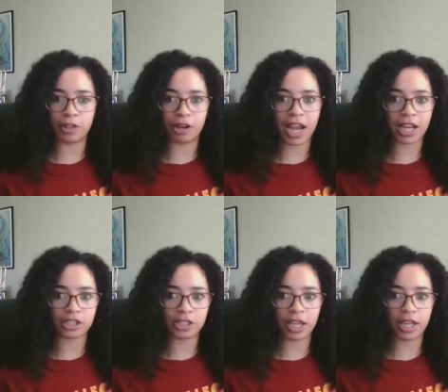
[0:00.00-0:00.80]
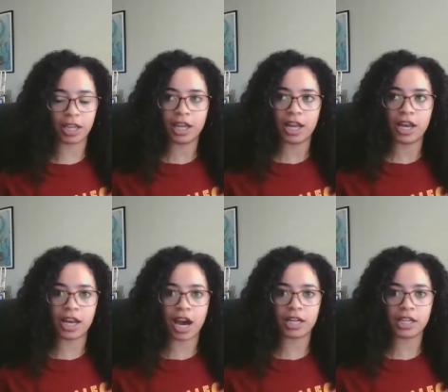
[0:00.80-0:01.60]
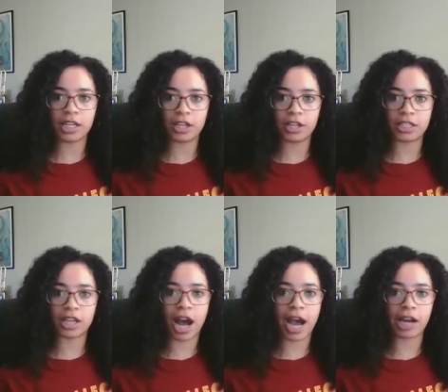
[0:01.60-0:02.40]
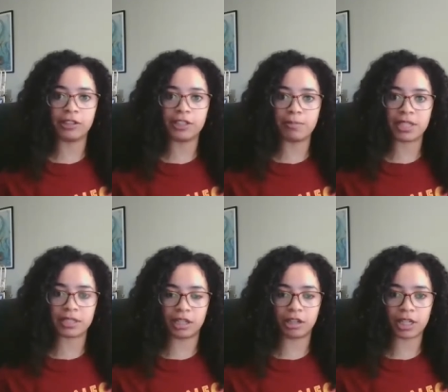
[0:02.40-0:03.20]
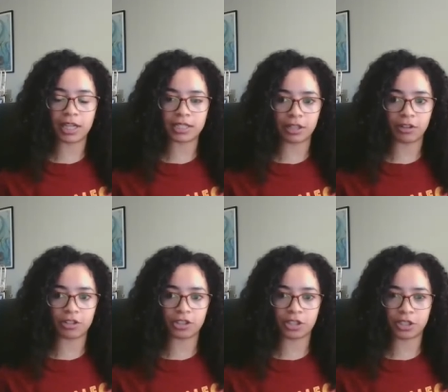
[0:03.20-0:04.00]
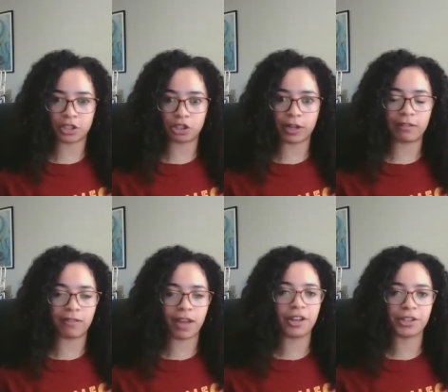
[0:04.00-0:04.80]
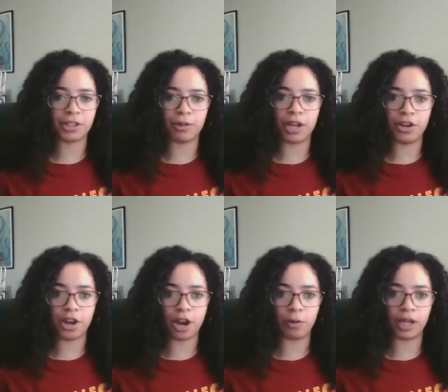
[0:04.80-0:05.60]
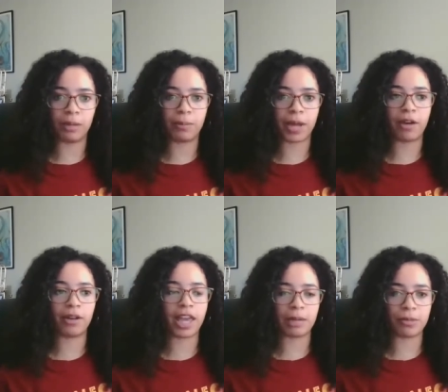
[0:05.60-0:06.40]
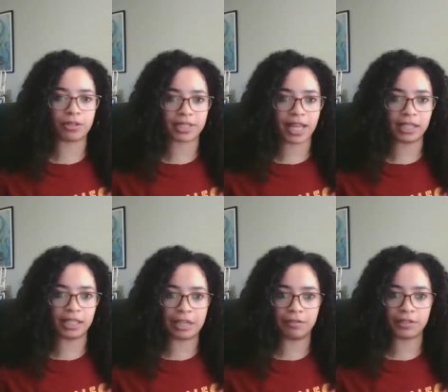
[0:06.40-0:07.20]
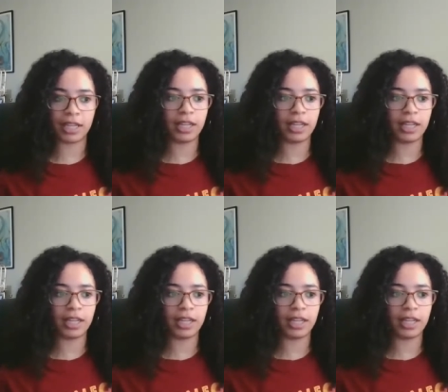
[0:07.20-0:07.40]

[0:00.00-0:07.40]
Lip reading: They're actually not entirely mysterious, and there's just such great value in knowing about animals that lived